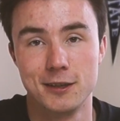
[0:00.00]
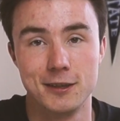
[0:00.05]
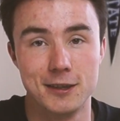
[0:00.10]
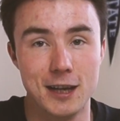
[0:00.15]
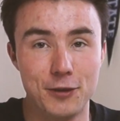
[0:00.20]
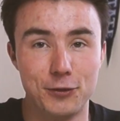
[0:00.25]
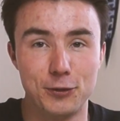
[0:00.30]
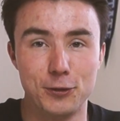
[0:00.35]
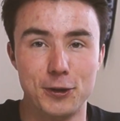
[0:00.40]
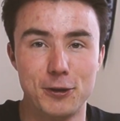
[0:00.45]

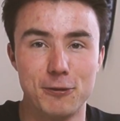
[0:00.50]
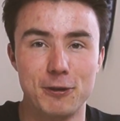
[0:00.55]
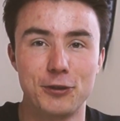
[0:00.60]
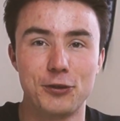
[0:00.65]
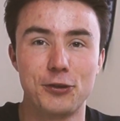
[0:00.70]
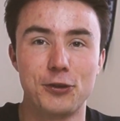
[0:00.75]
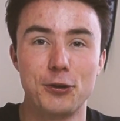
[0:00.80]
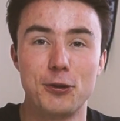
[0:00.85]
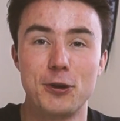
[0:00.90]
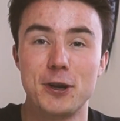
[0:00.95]
That's all there
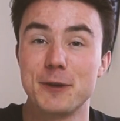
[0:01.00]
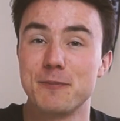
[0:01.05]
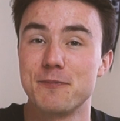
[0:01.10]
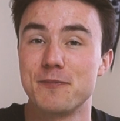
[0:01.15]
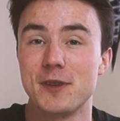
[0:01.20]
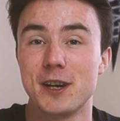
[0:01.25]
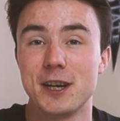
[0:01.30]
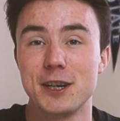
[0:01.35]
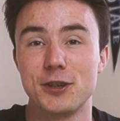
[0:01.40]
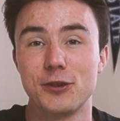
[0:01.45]
is to
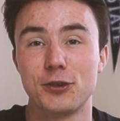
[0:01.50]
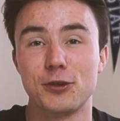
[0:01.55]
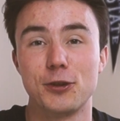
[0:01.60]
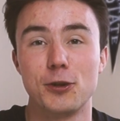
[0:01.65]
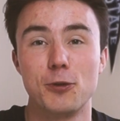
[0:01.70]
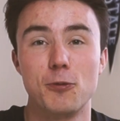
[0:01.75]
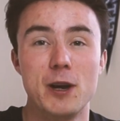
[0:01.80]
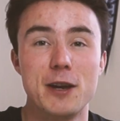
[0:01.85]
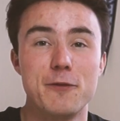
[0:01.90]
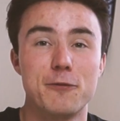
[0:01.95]
it. Now you just
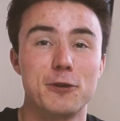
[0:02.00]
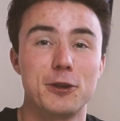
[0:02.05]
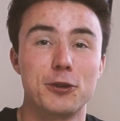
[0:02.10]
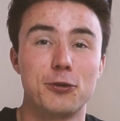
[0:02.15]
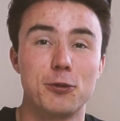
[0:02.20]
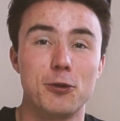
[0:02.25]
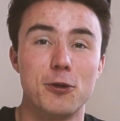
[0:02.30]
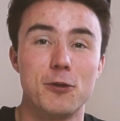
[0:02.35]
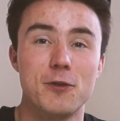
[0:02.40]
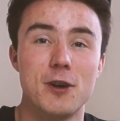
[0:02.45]
got to wait for
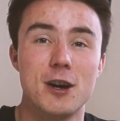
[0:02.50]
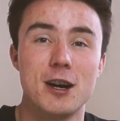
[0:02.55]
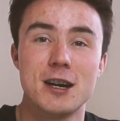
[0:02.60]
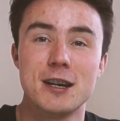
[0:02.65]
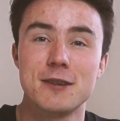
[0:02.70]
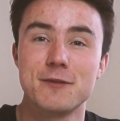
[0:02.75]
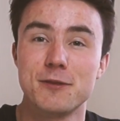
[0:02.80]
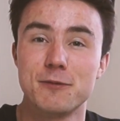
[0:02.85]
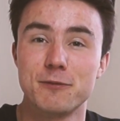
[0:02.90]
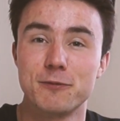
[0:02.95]
it to
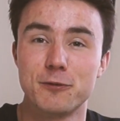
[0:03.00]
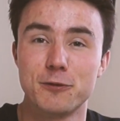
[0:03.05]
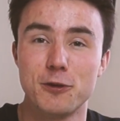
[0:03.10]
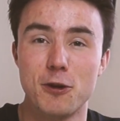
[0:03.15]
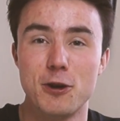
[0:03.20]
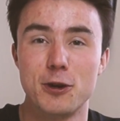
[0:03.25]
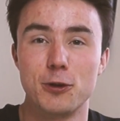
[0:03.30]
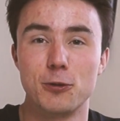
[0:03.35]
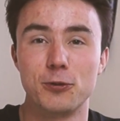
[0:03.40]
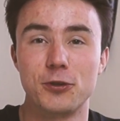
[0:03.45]
arrive,
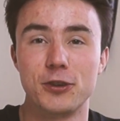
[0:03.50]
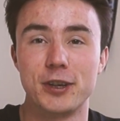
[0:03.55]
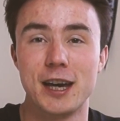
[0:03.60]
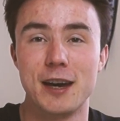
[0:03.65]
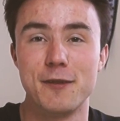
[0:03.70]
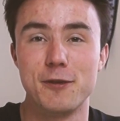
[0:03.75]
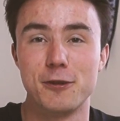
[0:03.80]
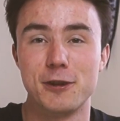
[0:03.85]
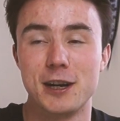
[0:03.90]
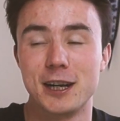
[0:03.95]
throw it all
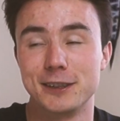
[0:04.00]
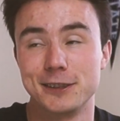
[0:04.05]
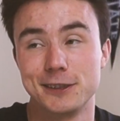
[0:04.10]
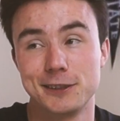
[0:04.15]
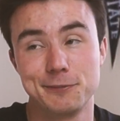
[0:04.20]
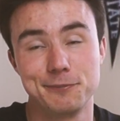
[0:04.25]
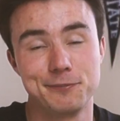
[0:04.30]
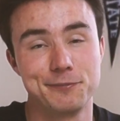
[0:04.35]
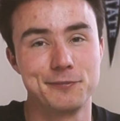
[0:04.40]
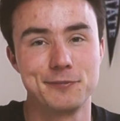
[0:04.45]
together,
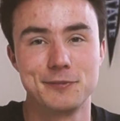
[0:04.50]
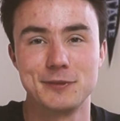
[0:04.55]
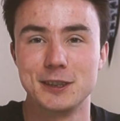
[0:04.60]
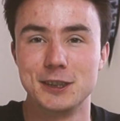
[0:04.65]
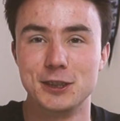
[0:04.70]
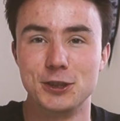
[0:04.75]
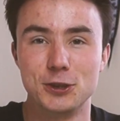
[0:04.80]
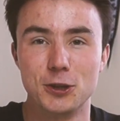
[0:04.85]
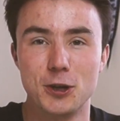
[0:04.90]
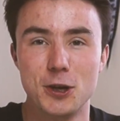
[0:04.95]
and
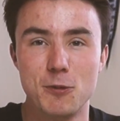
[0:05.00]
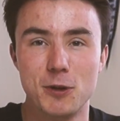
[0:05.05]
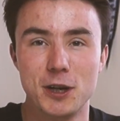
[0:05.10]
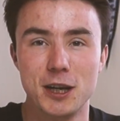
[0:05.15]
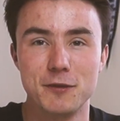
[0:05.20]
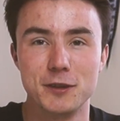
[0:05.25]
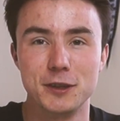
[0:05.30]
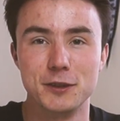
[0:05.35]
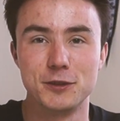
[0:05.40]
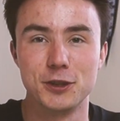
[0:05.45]
enjoy
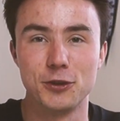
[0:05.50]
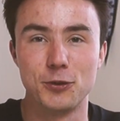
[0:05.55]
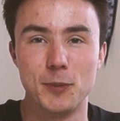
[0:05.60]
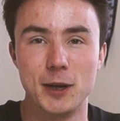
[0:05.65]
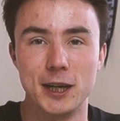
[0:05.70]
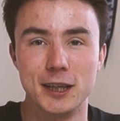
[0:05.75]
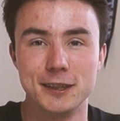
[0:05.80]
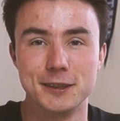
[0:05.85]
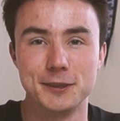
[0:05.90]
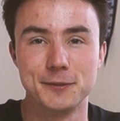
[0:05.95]
whatever you've just
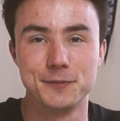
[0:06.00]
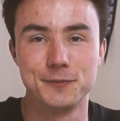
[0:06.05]
made.